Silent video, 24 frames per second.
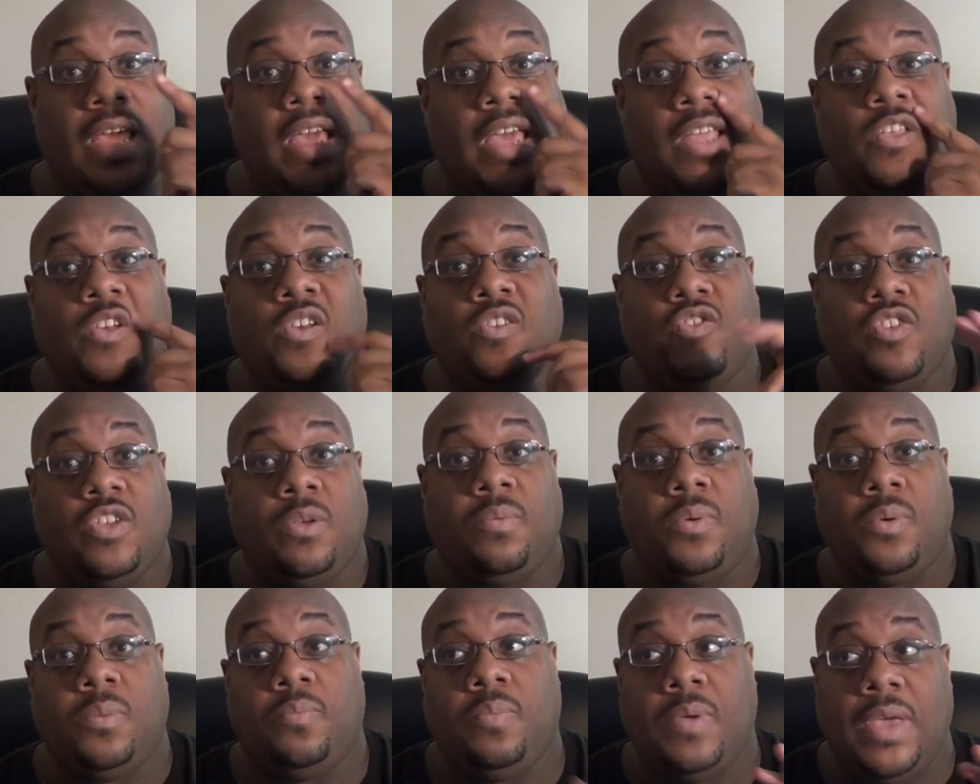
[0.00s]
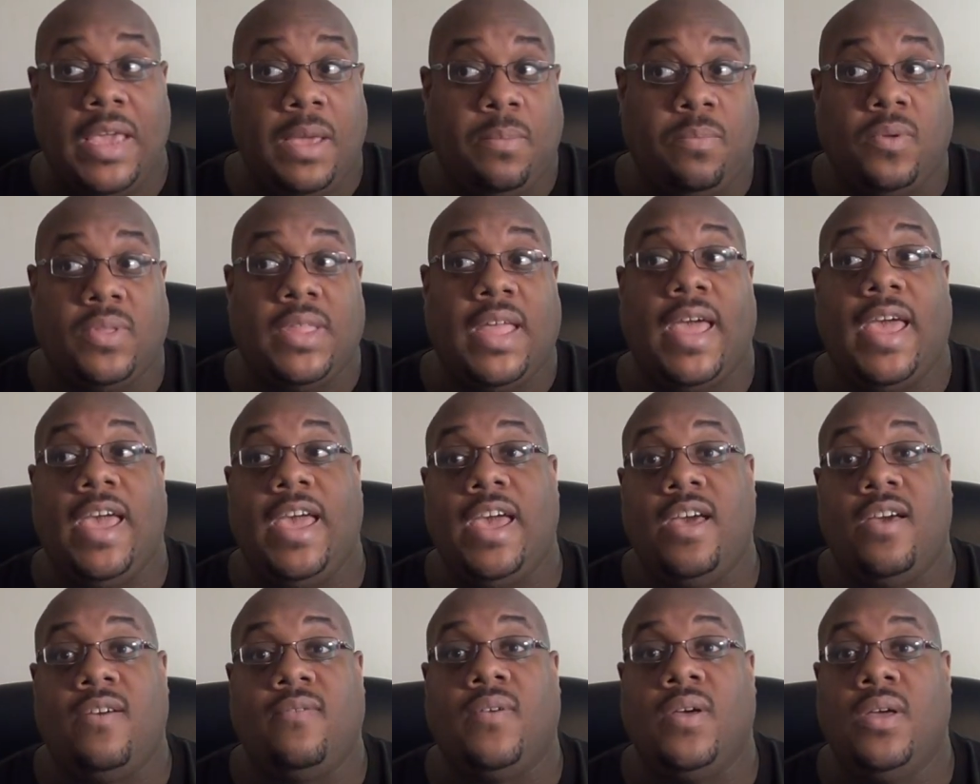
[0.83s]
and you'll see people that
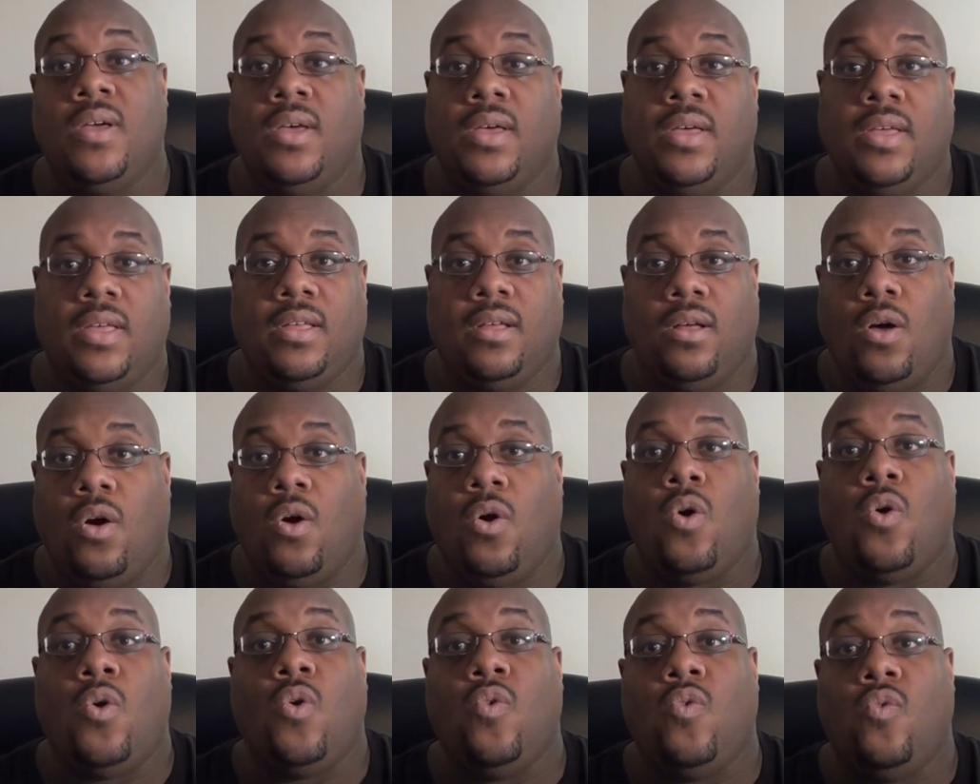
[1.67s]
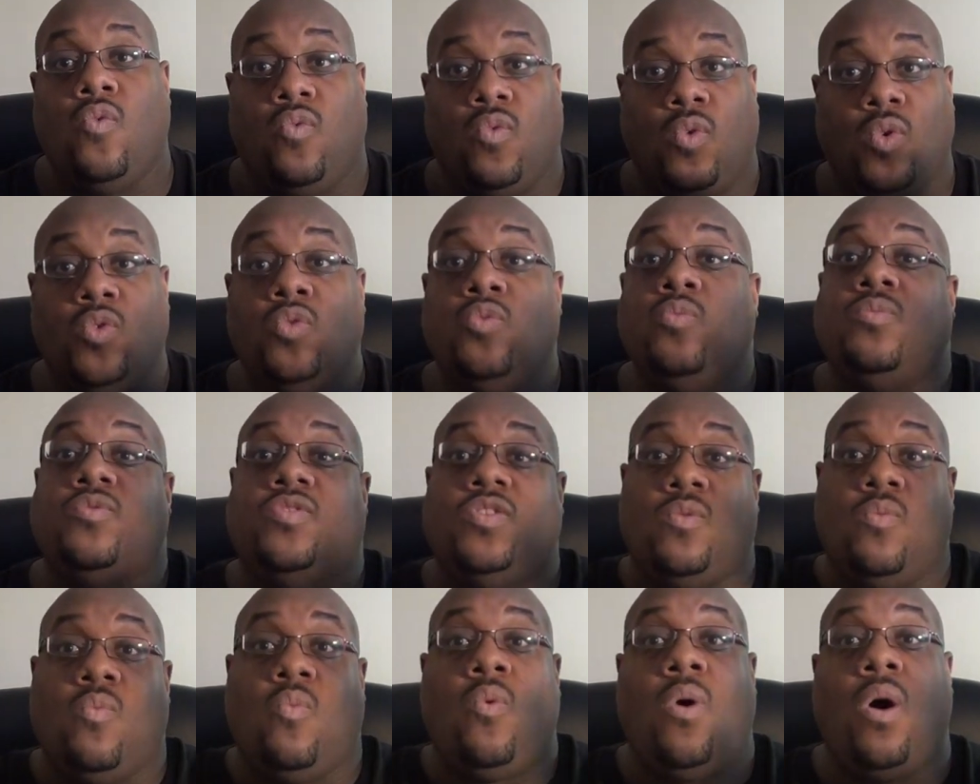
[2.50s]
have whole rooms
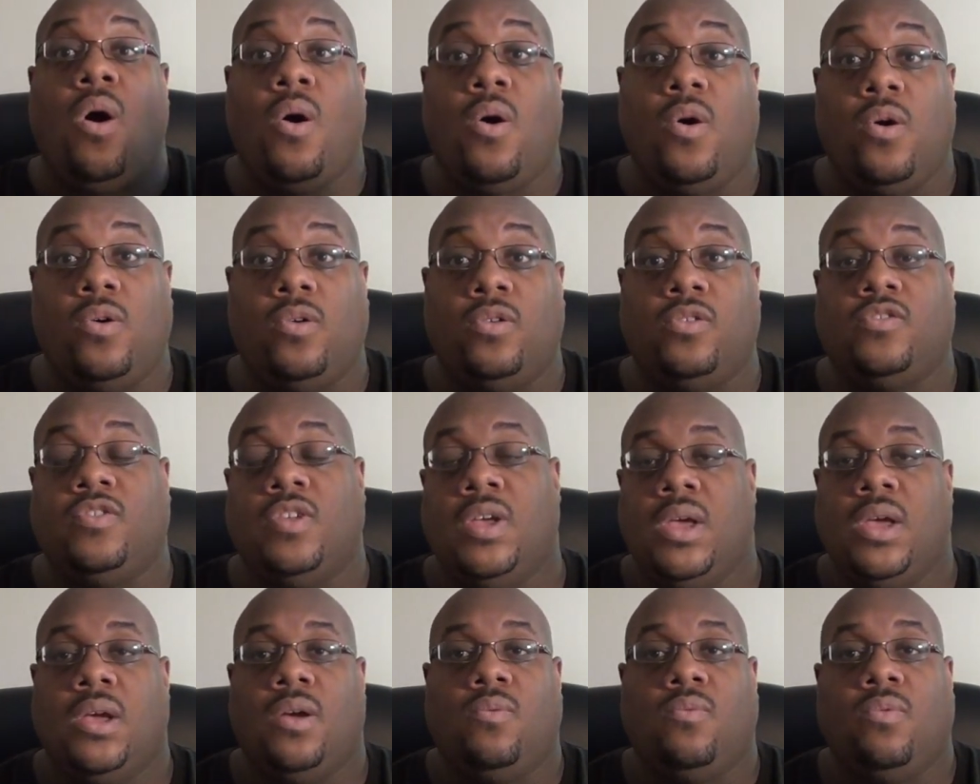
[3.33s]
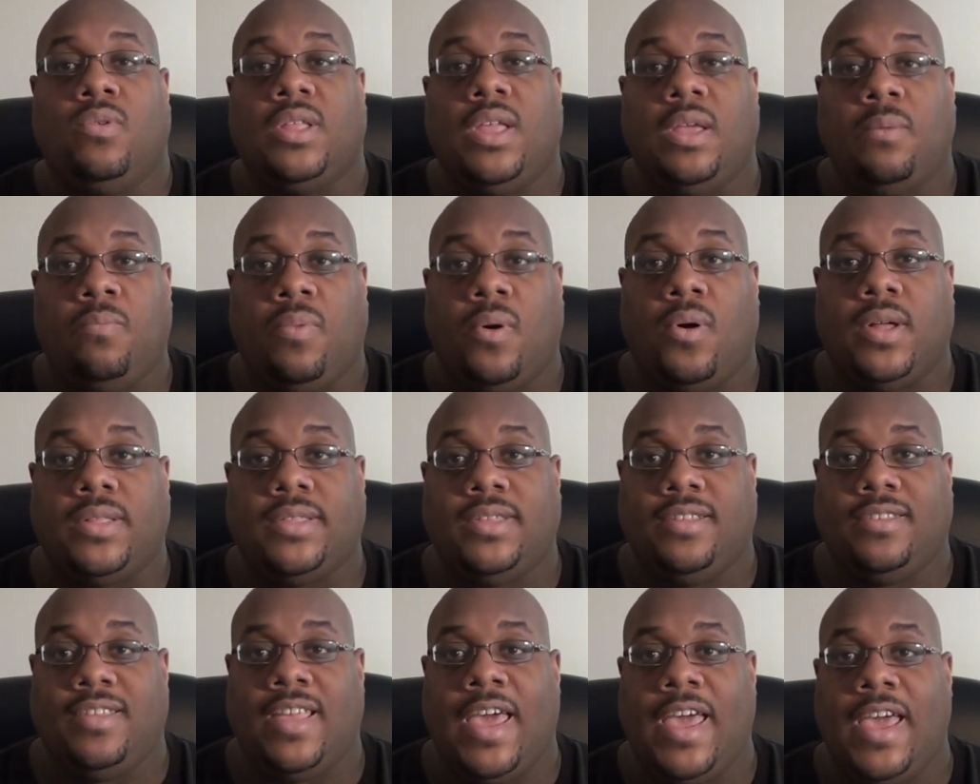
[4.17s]
and walls where they
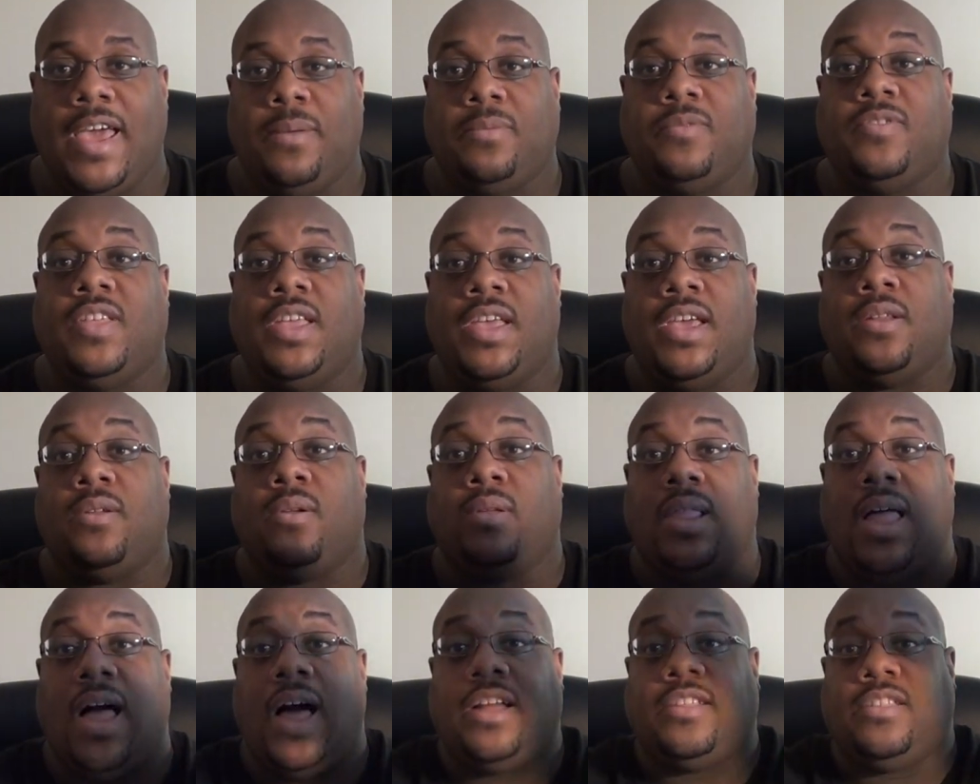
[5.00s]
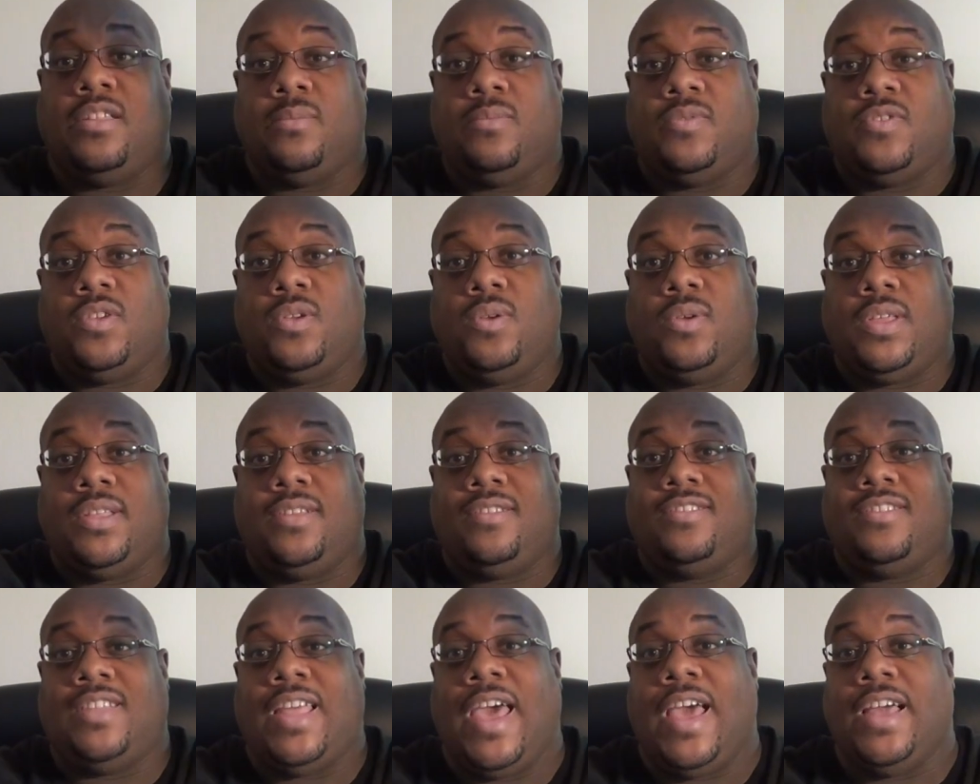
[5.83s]
bought the tabs to interlock them so you can
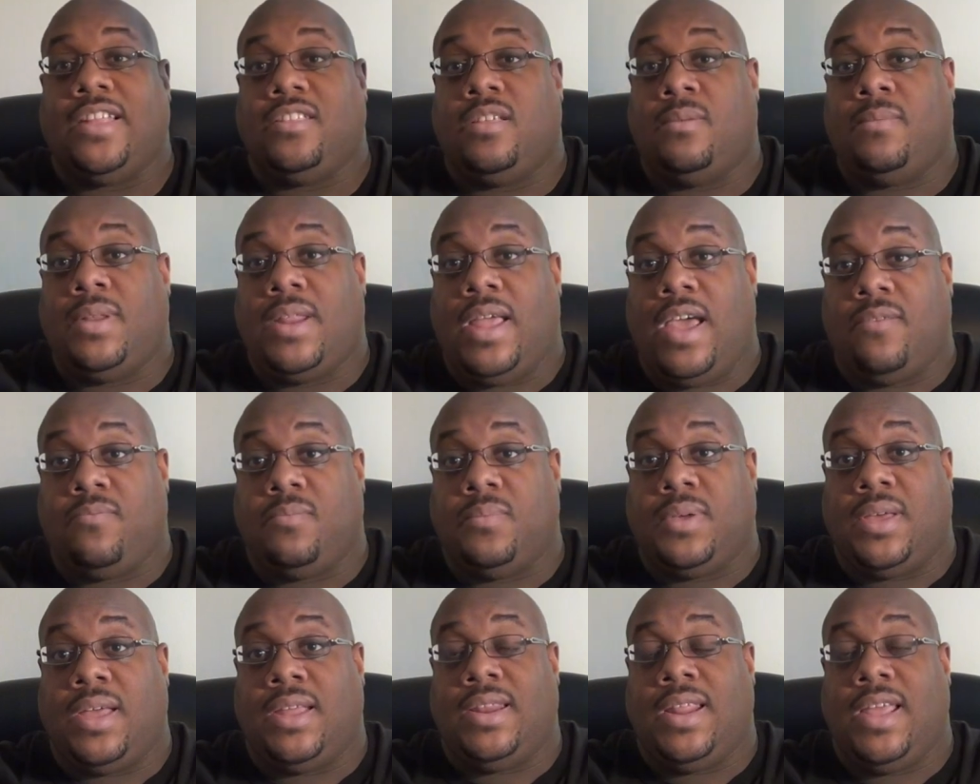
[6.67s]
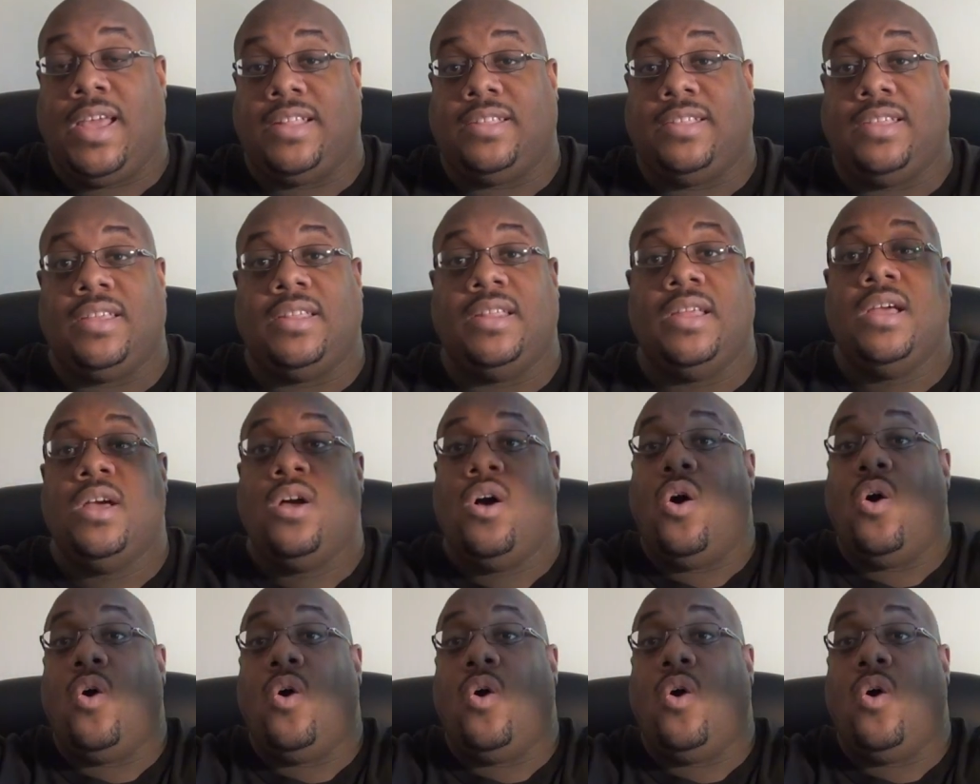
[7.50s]
stack them and have them connected,